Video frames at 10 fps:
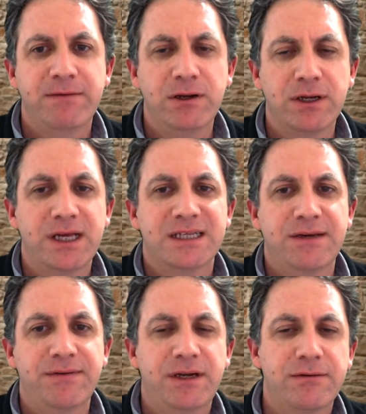If you're looking at
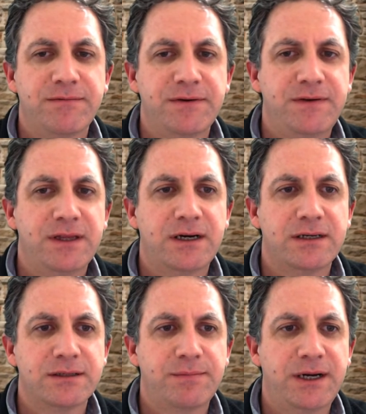
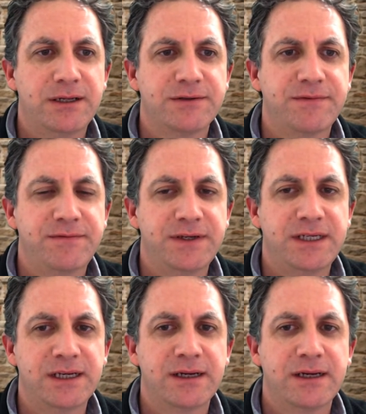£750,000 for
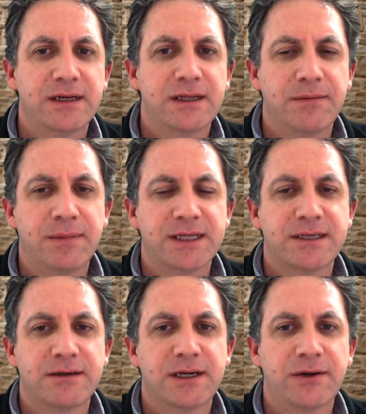fitting, that might
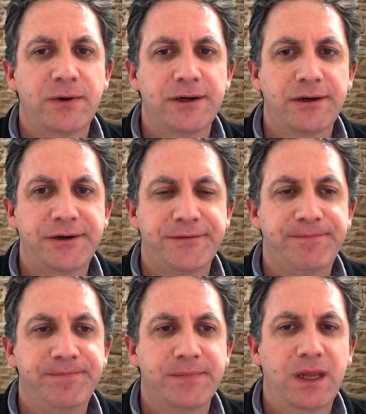sound like quite a lot.
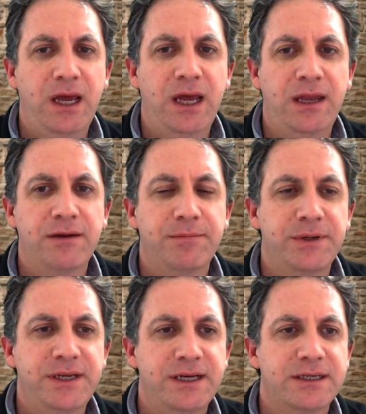And
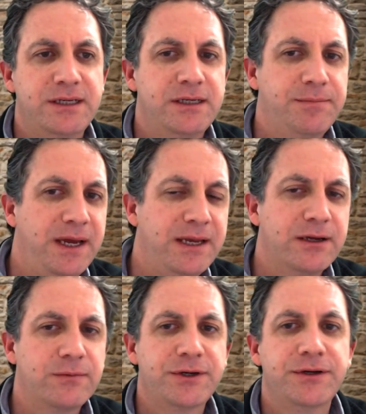potentially,
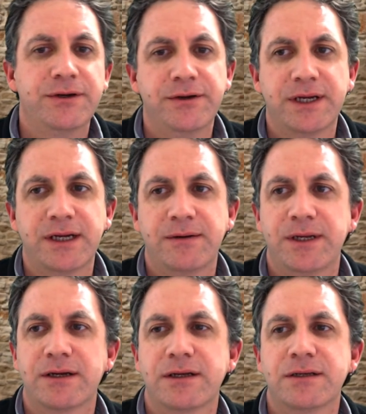depending on what you're doing, I
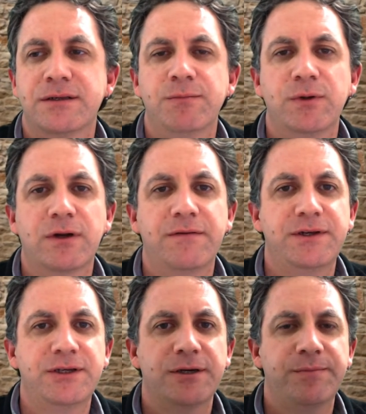mean, a small
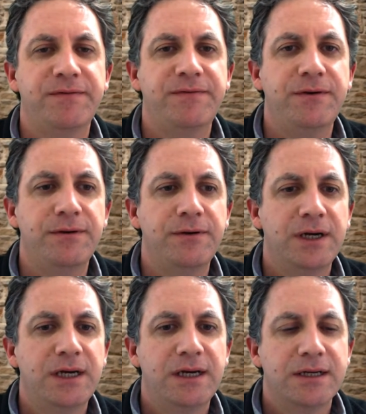coffee shop, if you
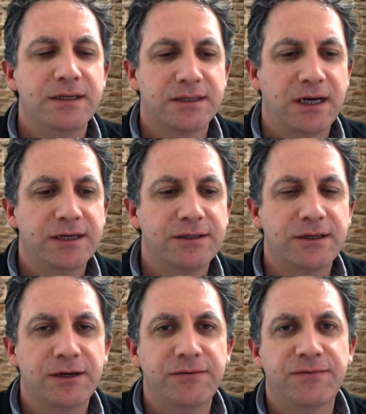decide to
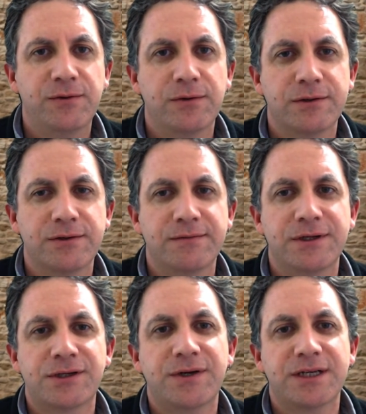go for sort of a
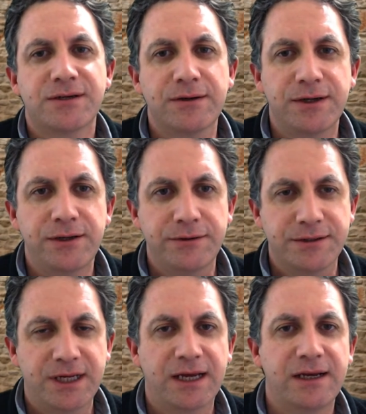distressed look and
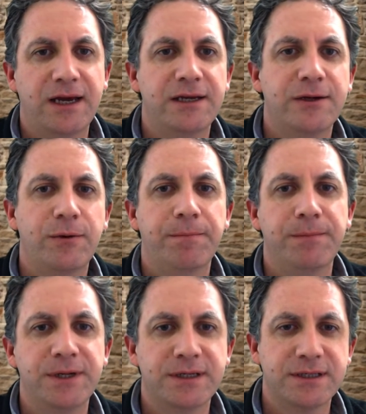use secondhand
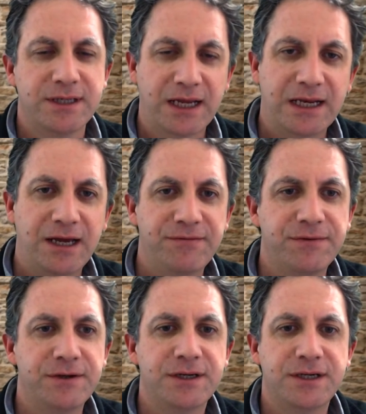equipment and secondhand
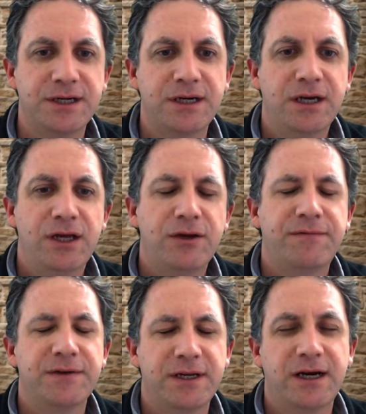furniture, you
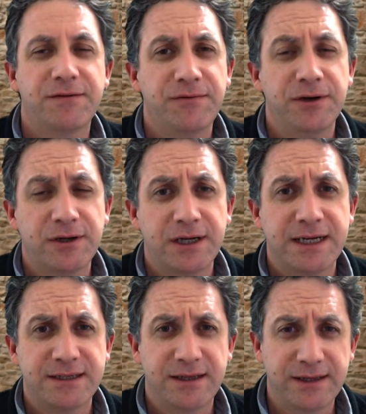could fit it out for a lot
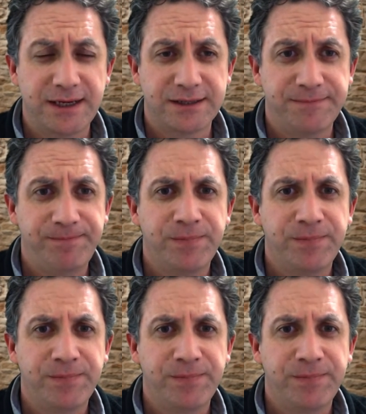less than that